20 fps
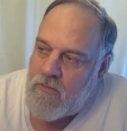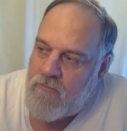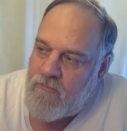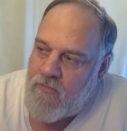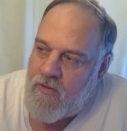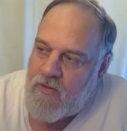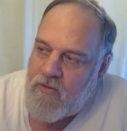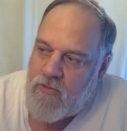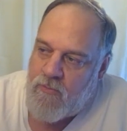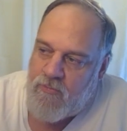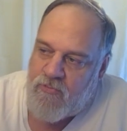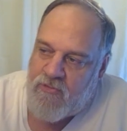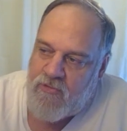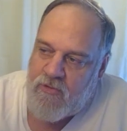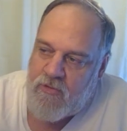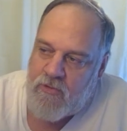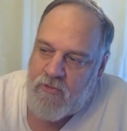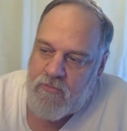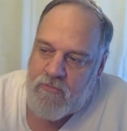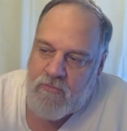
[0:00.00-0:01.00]
vacuum
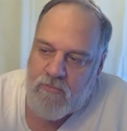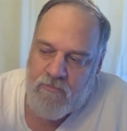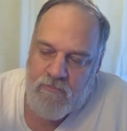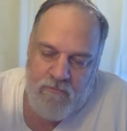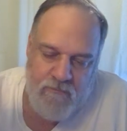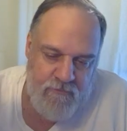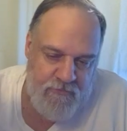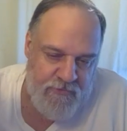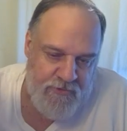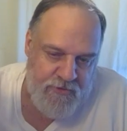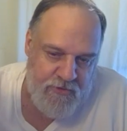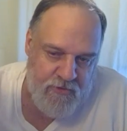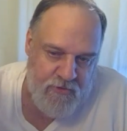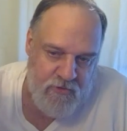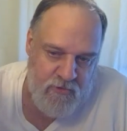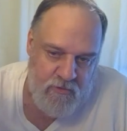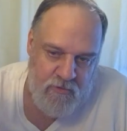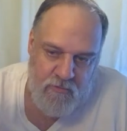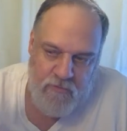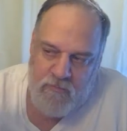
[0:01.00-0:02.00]
sealed,
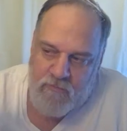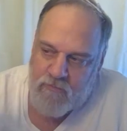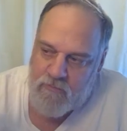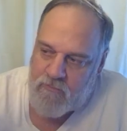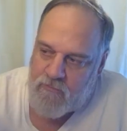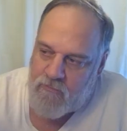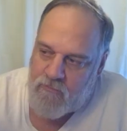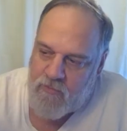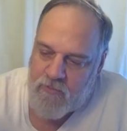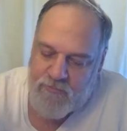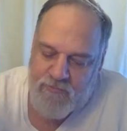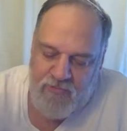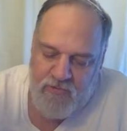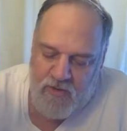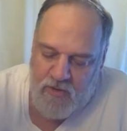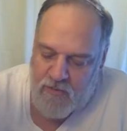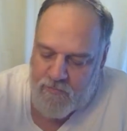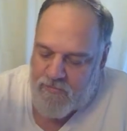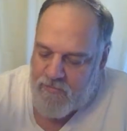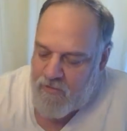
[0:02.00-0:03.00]
thicker
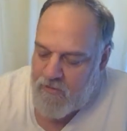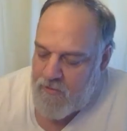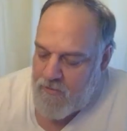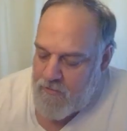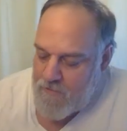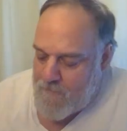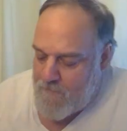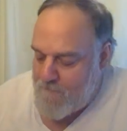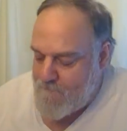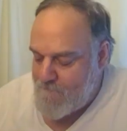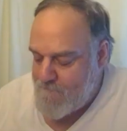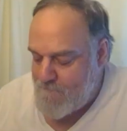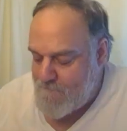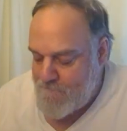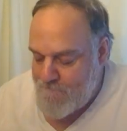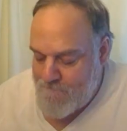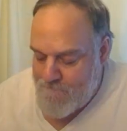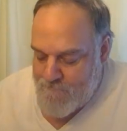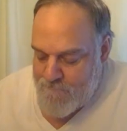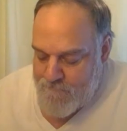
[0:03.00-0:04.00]
ripstop thing.
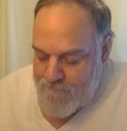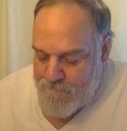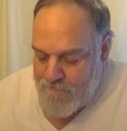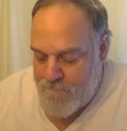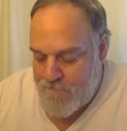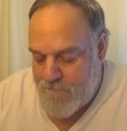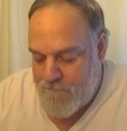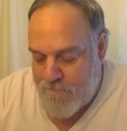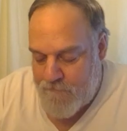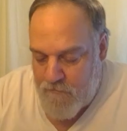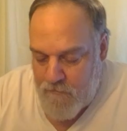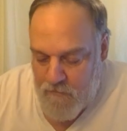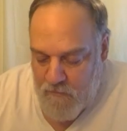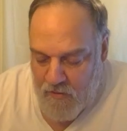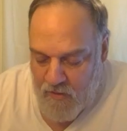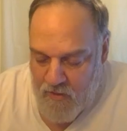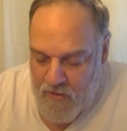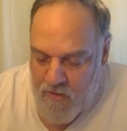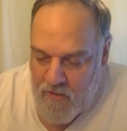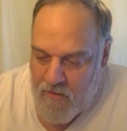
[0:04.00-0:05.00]

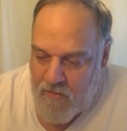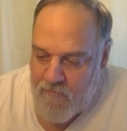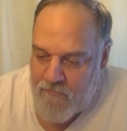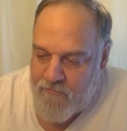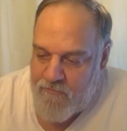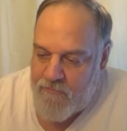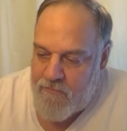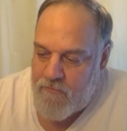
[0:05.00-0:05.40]
I have